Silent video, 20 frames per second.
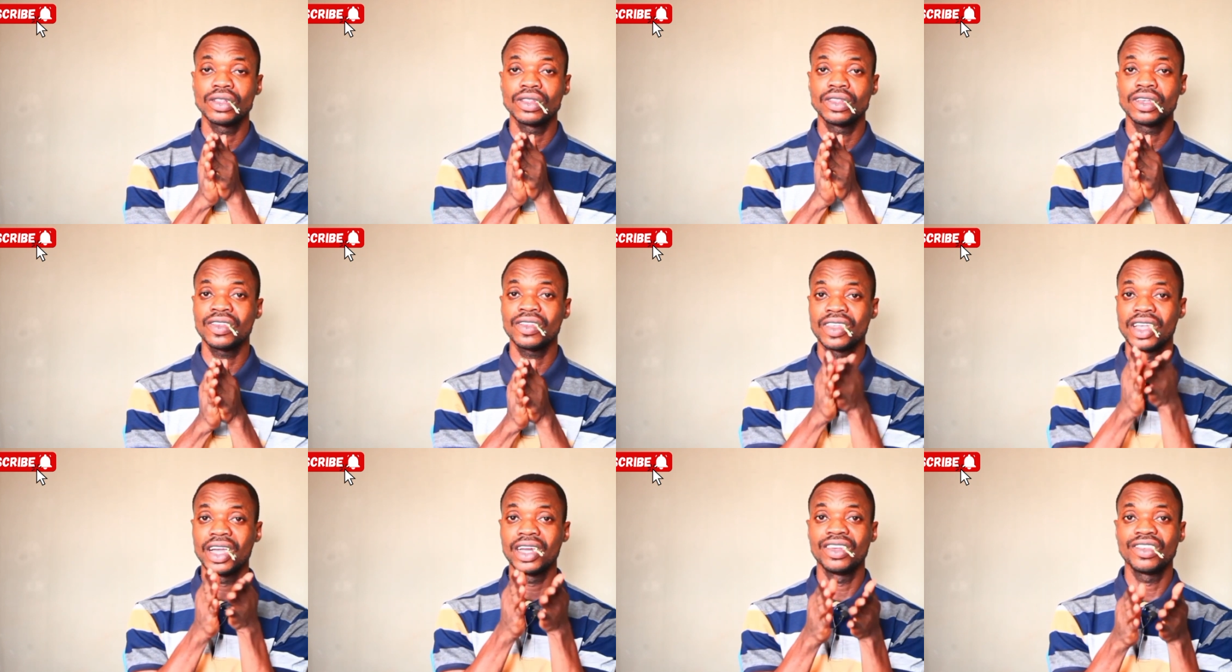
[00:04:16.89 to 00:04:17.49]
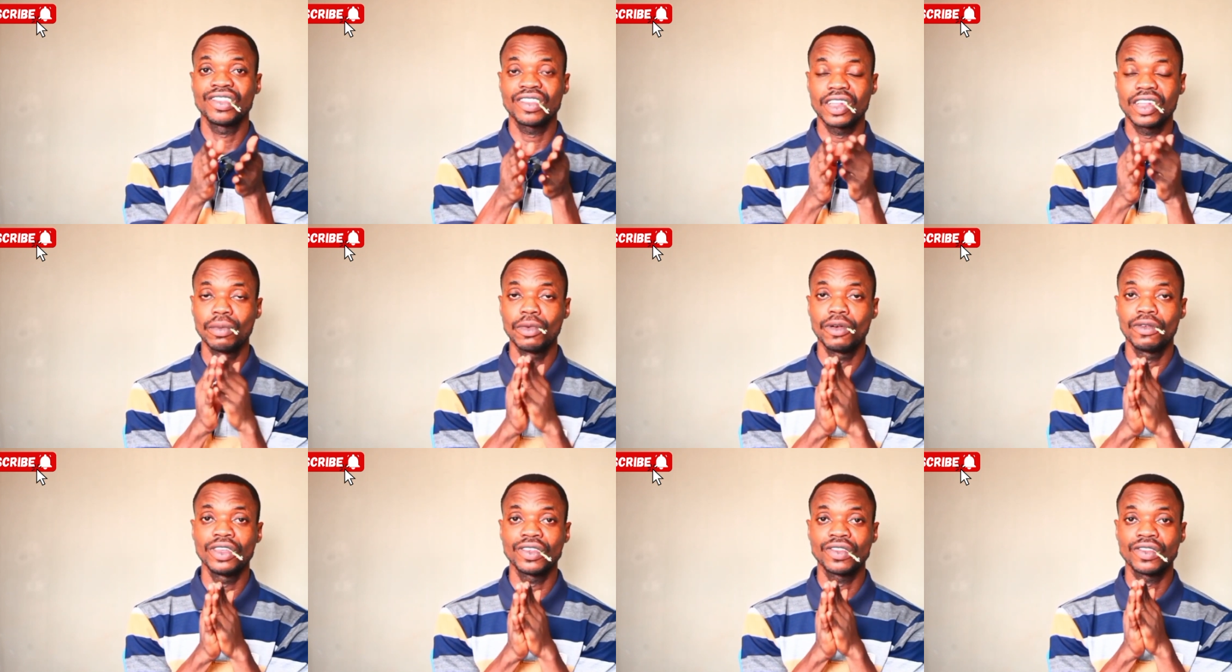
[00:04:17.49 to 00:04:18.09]
just get the
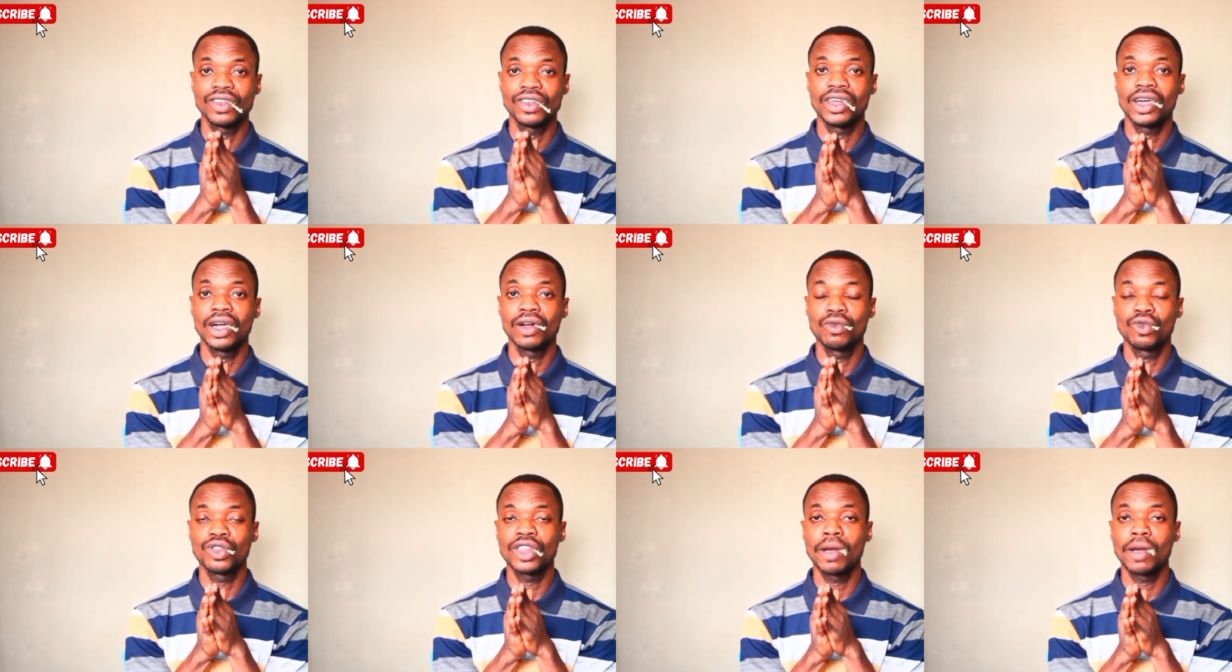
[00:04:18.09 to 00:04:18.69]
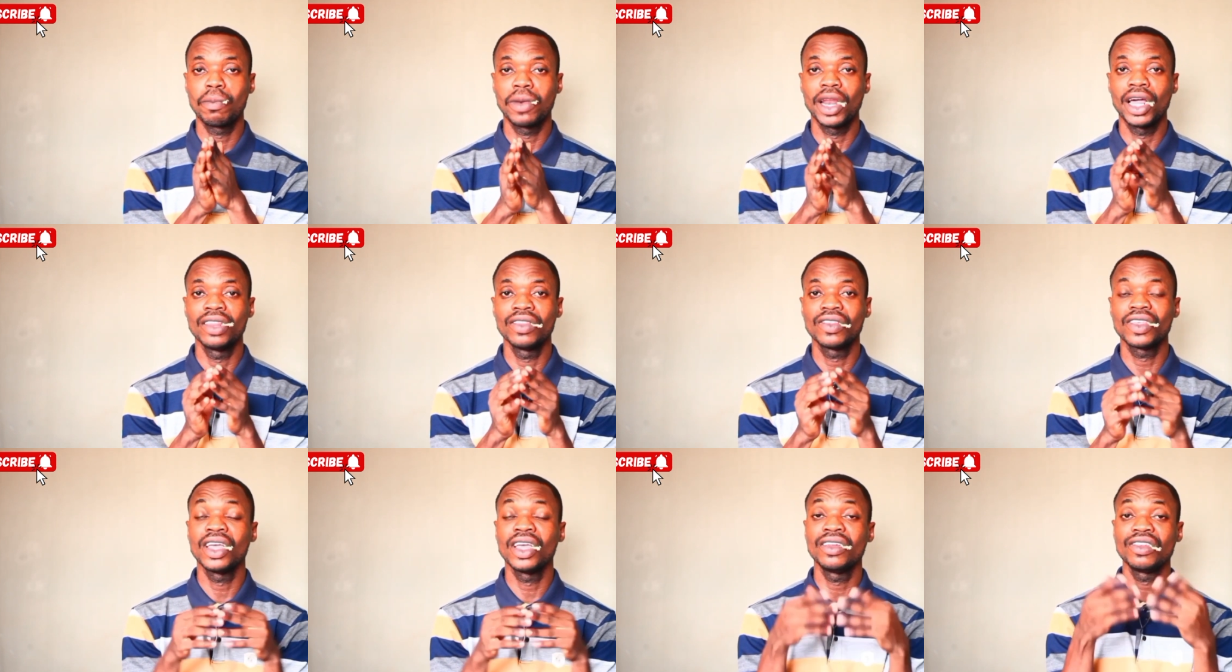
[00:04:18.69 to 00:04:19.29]
stem of the Sida Acuta
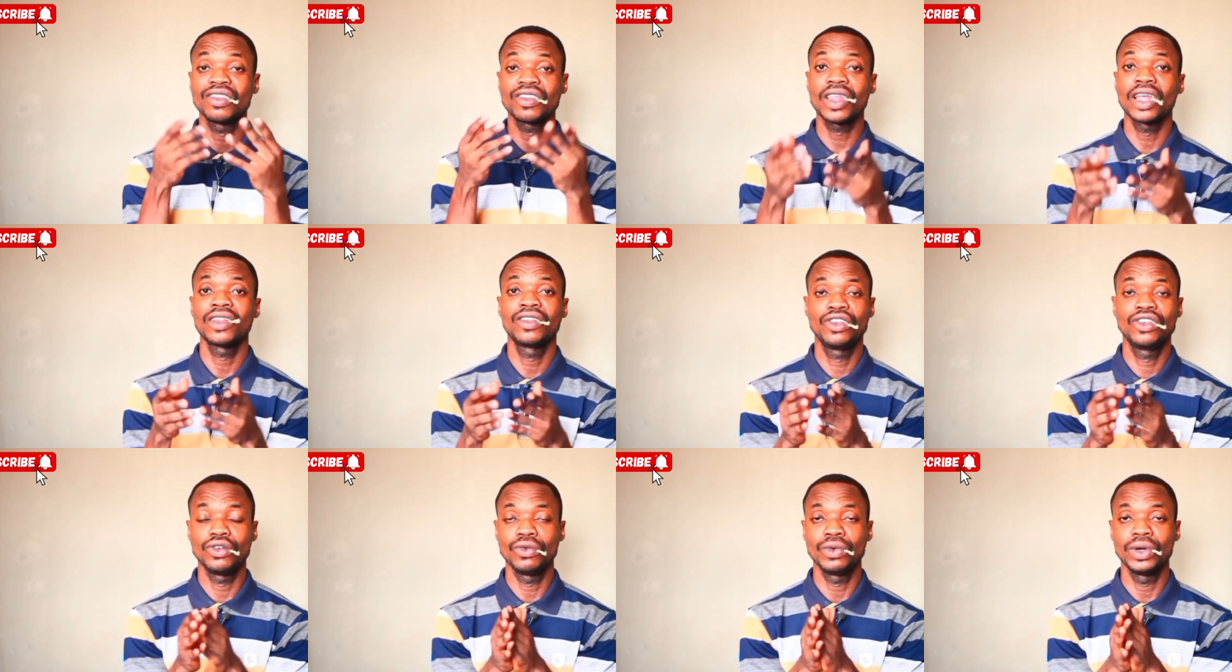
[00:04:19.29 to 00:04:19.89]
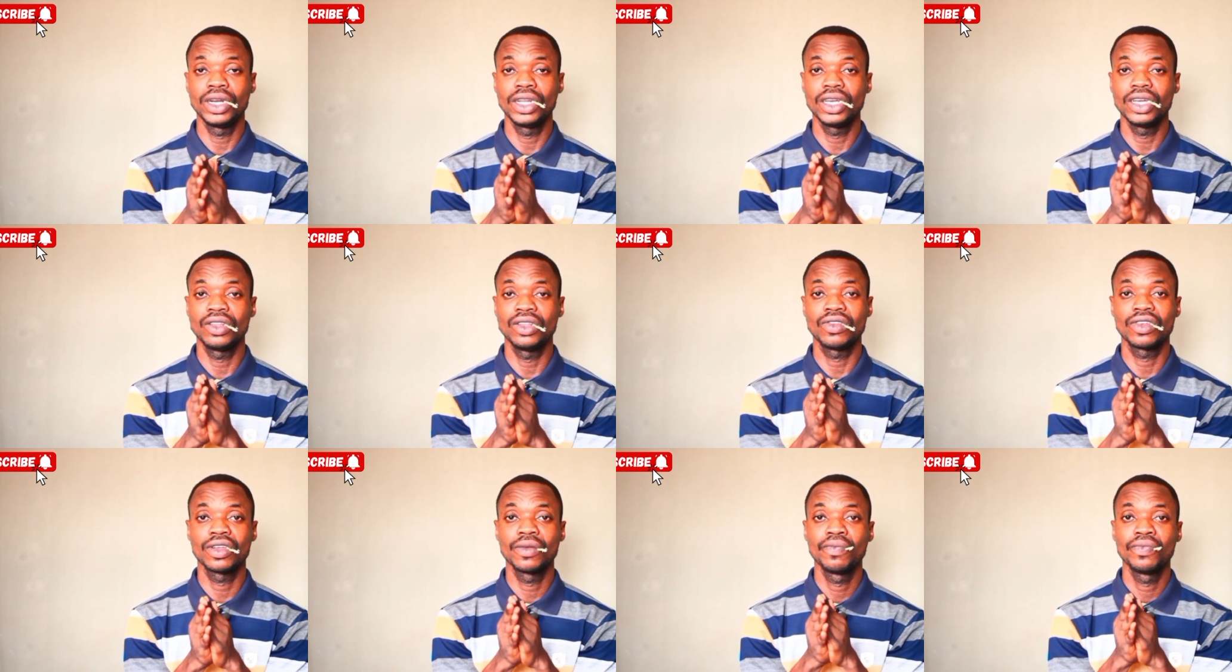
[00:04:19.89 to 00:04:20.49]
plant and start chewing
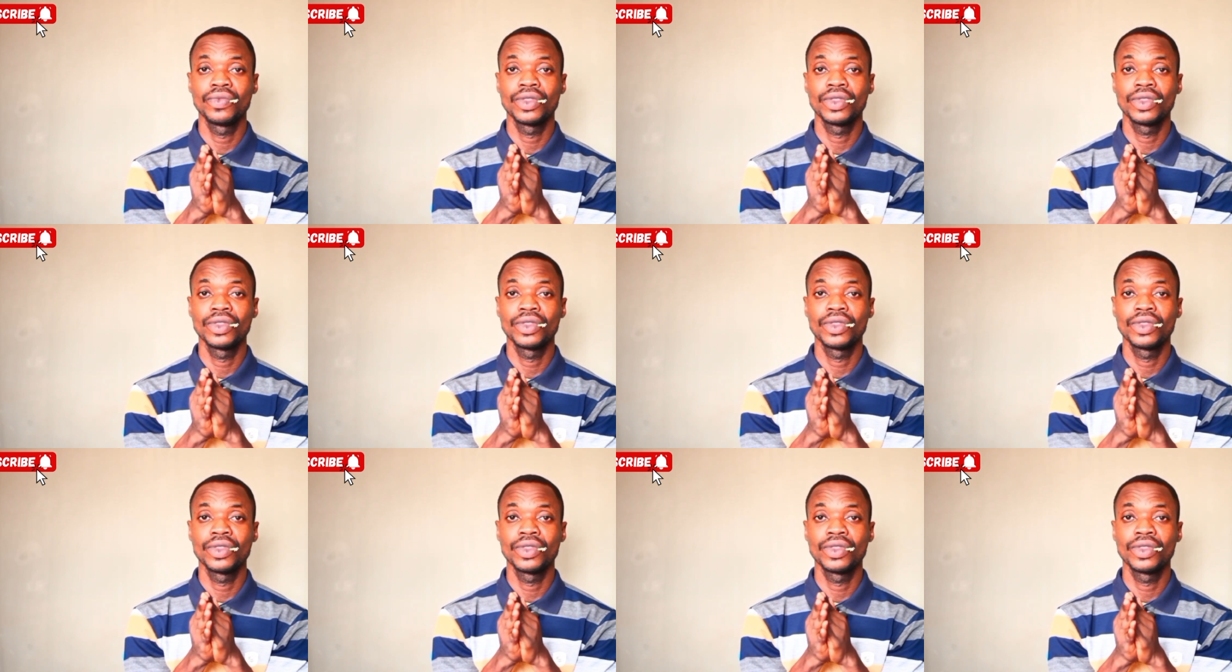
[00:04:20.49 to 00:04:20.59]
it.